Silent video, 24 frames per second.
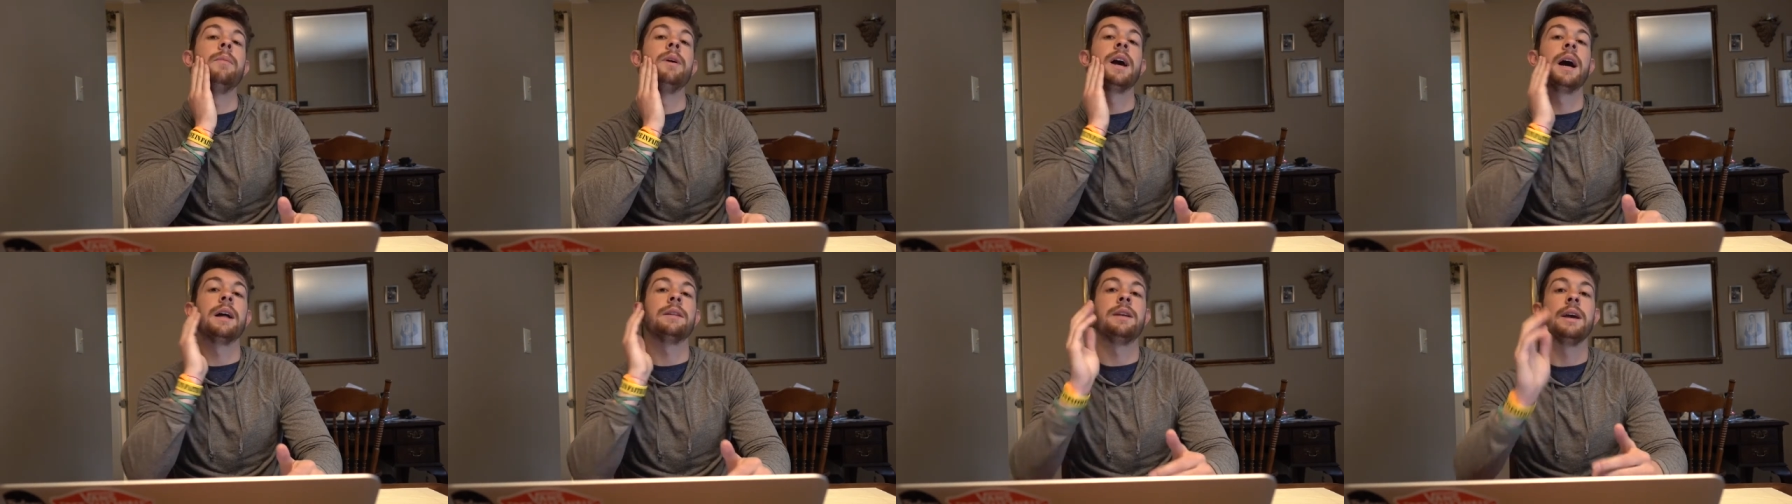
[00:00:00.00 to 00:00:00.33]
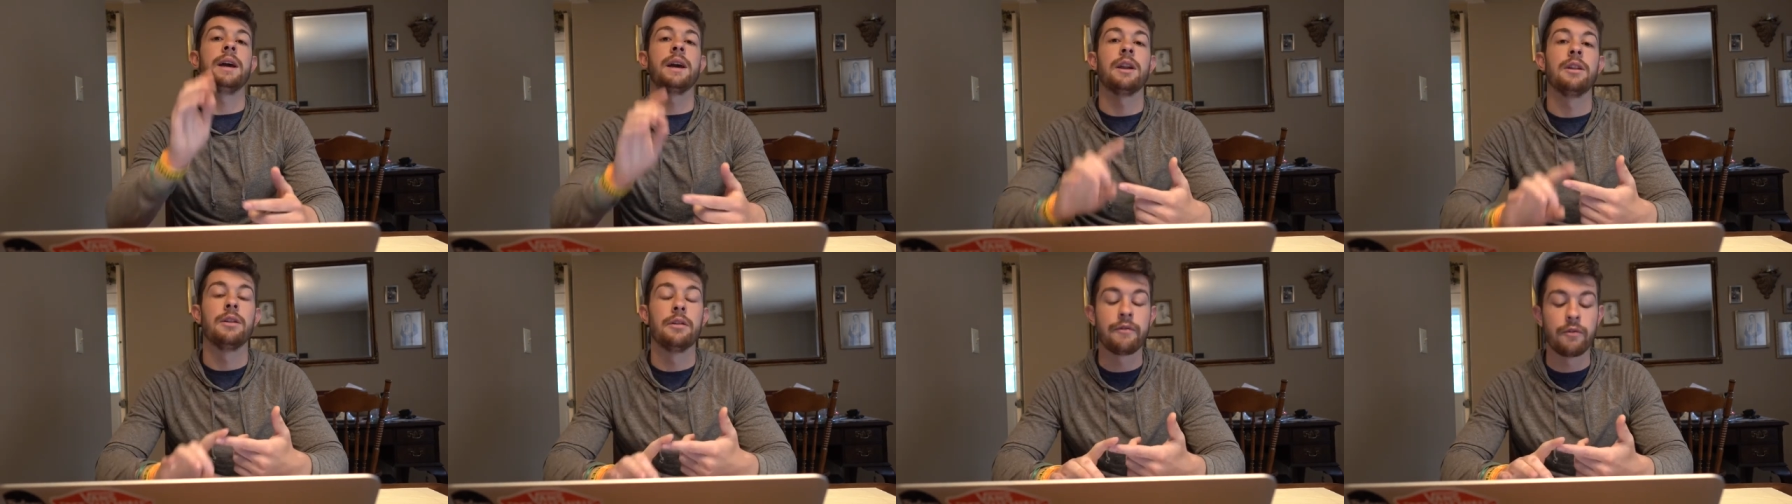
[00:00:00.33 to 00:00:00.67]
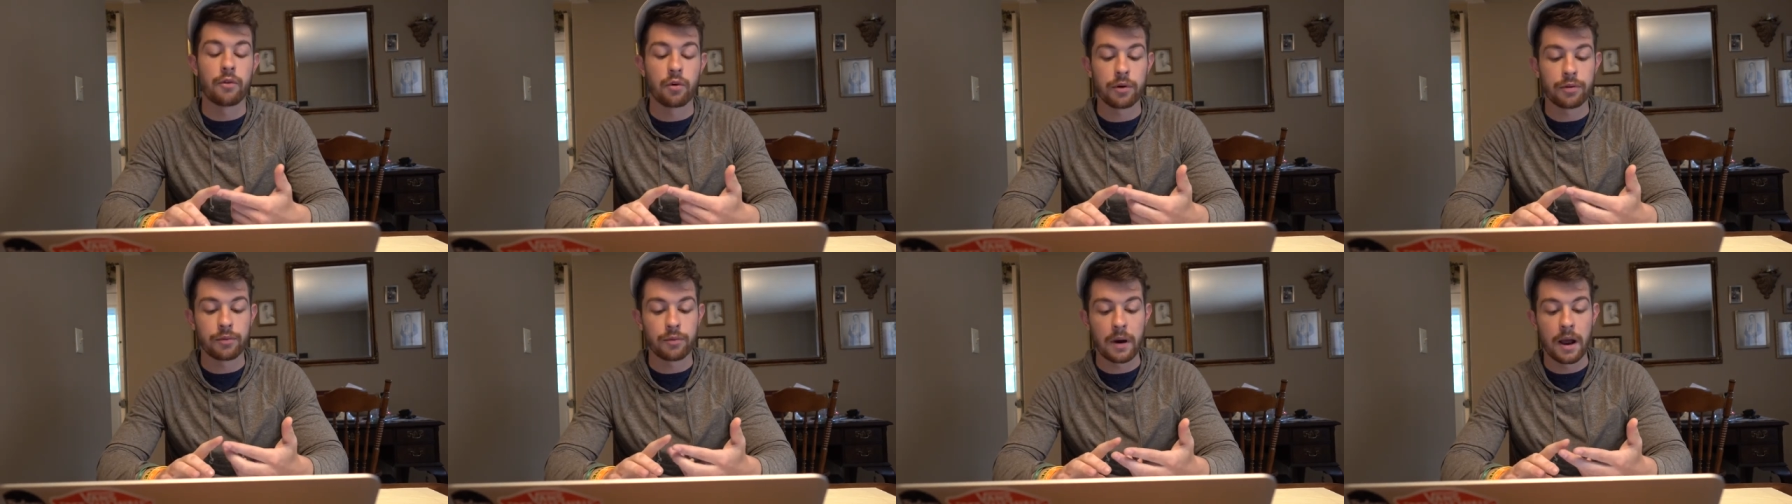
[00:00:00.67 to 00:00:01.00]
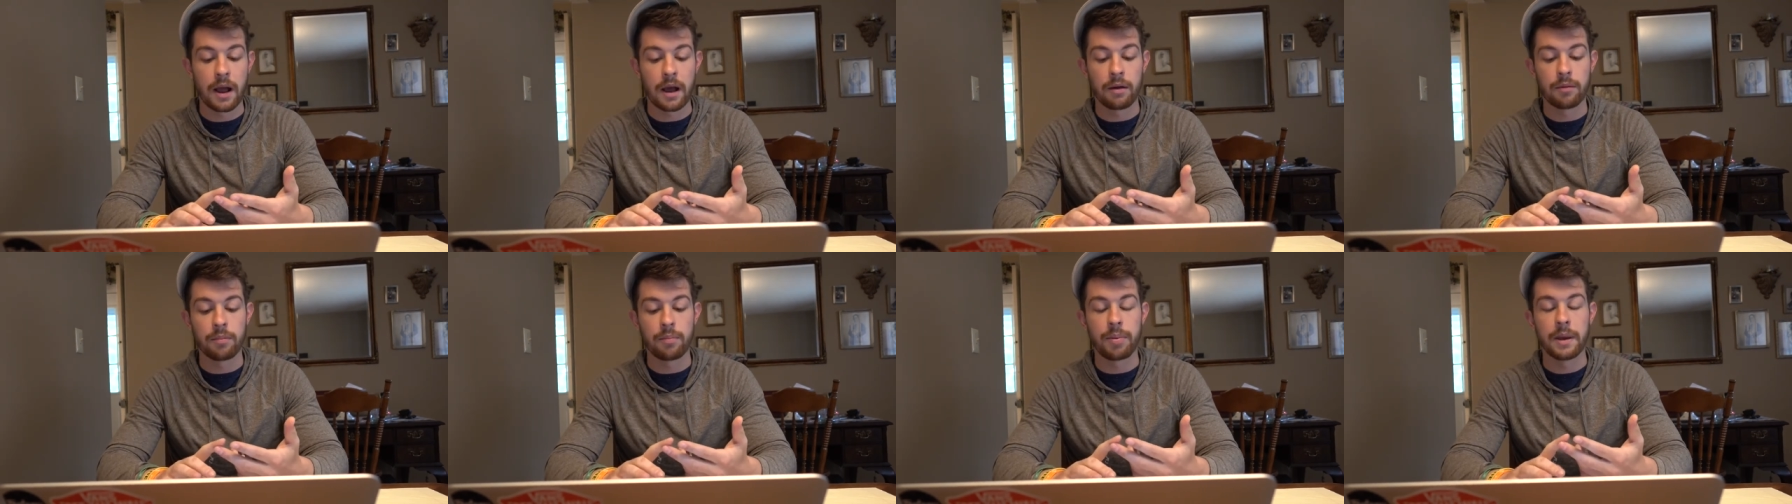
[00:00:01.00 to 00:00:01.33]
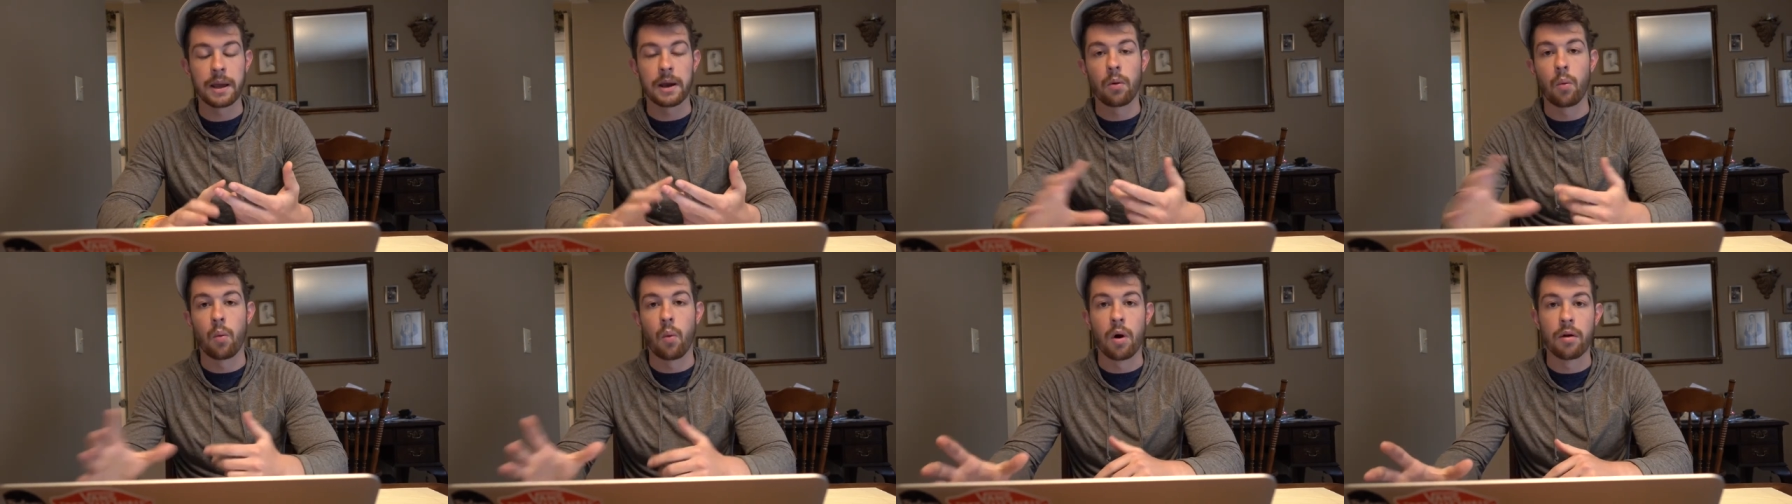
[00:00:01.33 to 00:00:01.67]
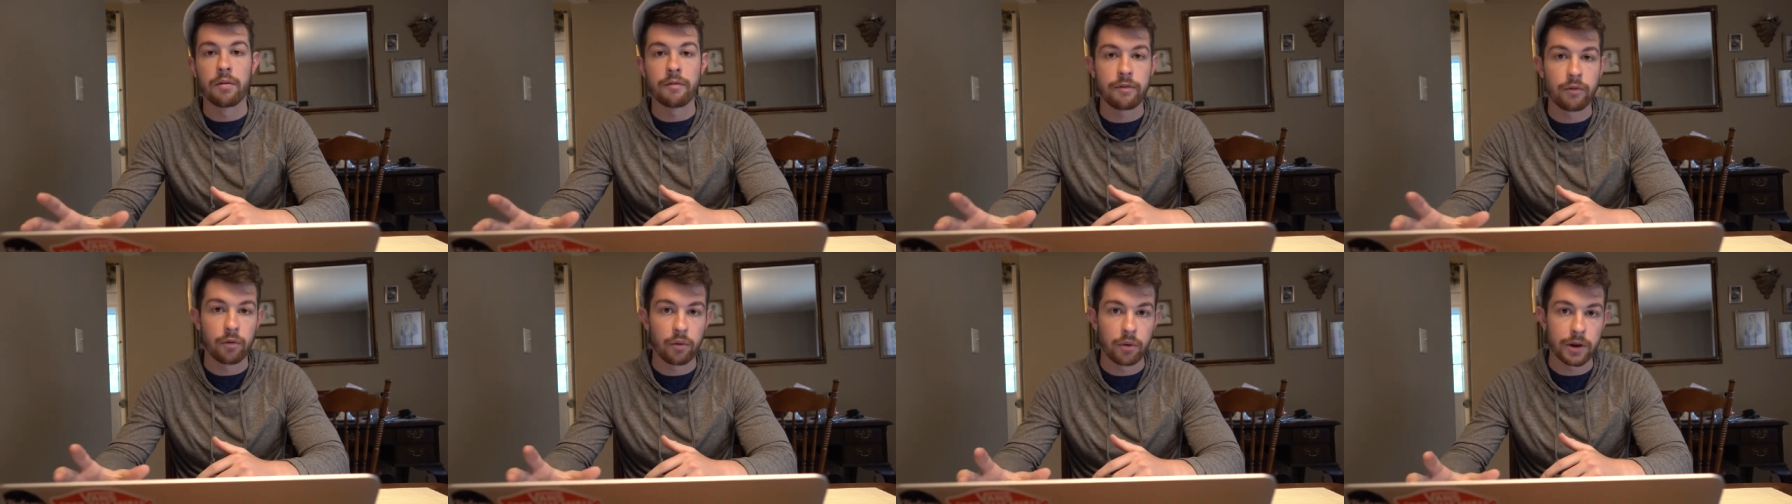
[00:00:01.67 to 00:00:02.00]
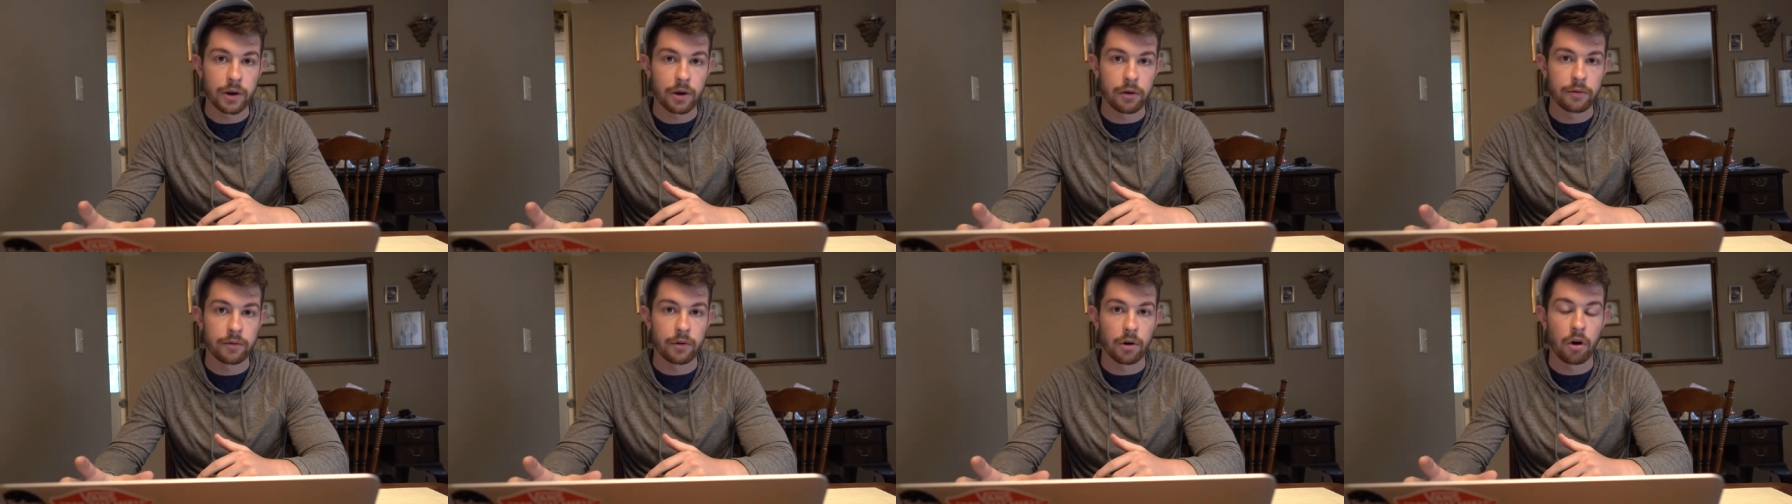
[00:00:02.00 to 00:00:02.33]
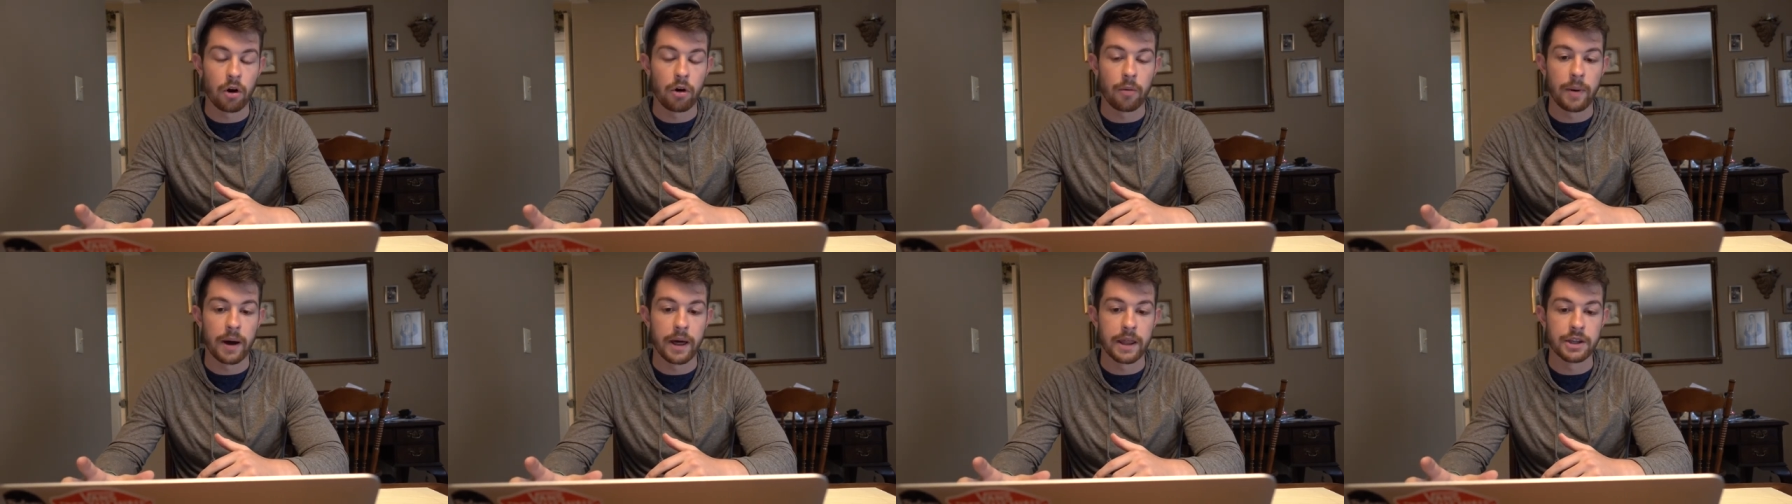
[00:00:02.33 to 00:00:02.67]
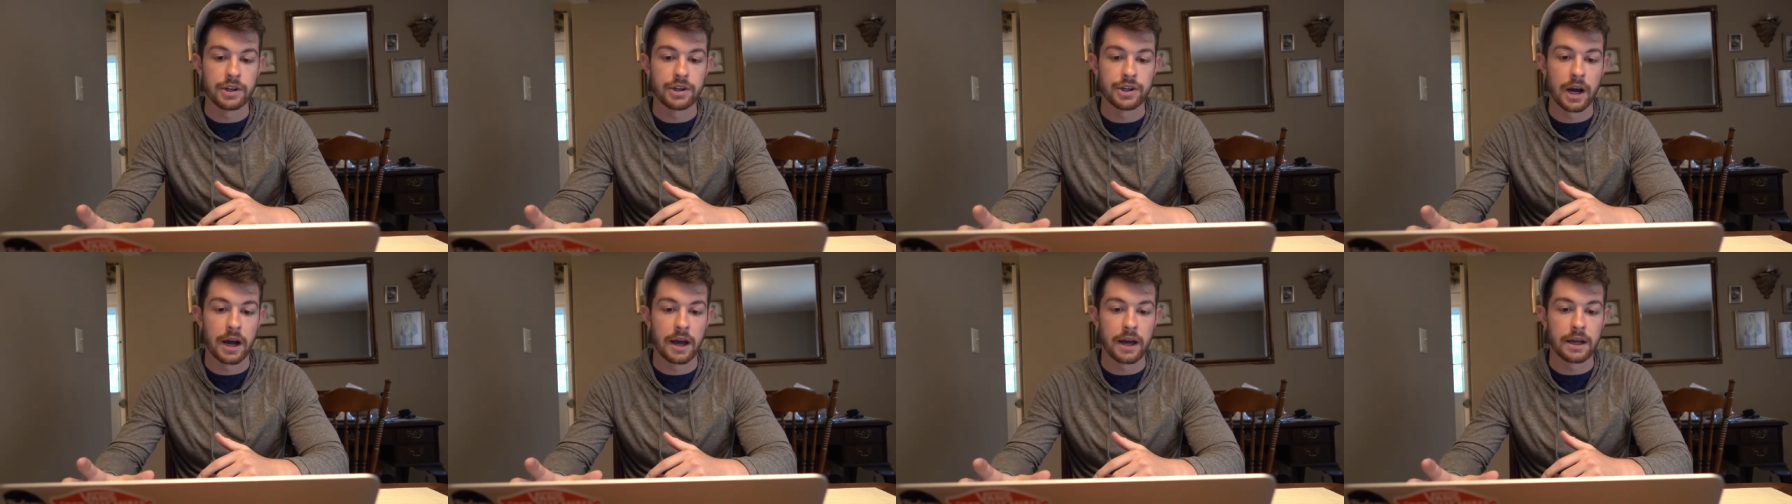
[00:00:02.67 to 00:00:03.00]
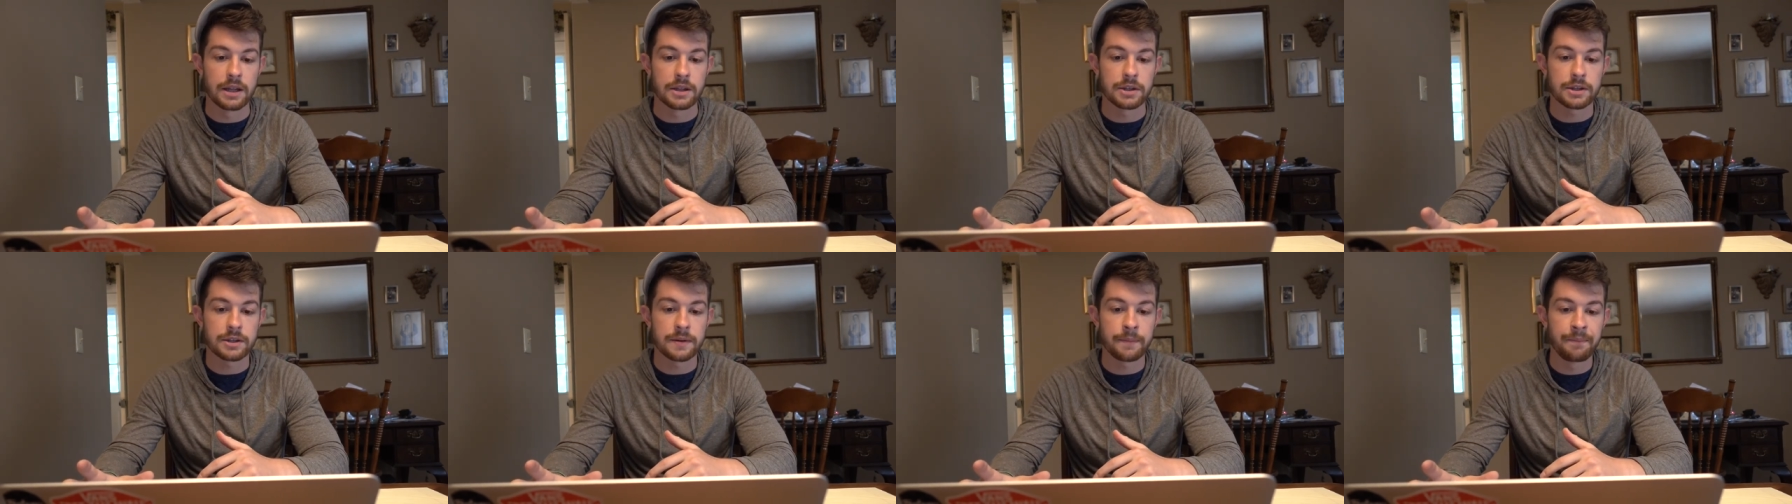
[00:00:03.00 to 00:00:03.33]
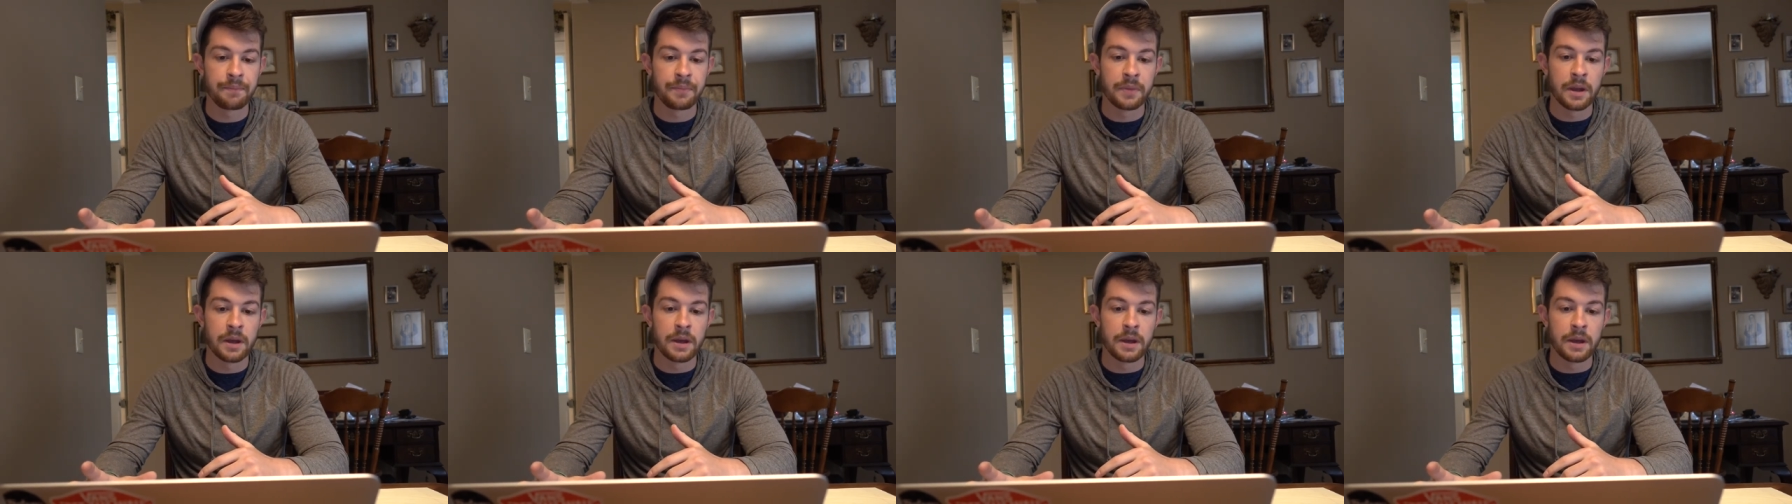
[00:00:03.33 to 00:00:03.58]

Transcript: He got taken in the fourth round, pick 140 overall by the Giants.